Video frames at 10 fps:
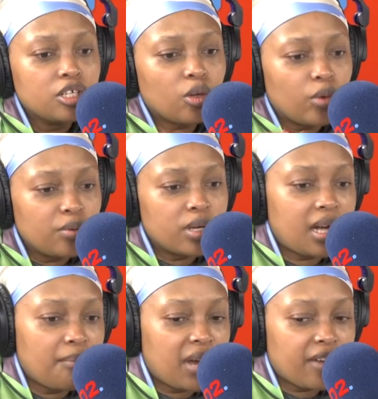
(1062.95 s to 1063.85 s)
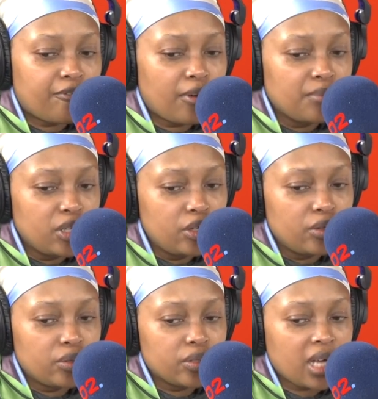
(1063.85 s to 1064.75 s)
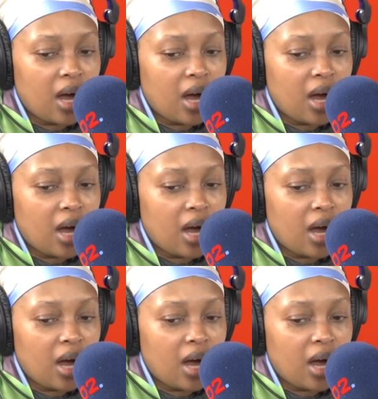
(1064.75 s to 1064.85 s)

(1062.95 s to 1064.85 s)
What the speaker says: So when we come back from news,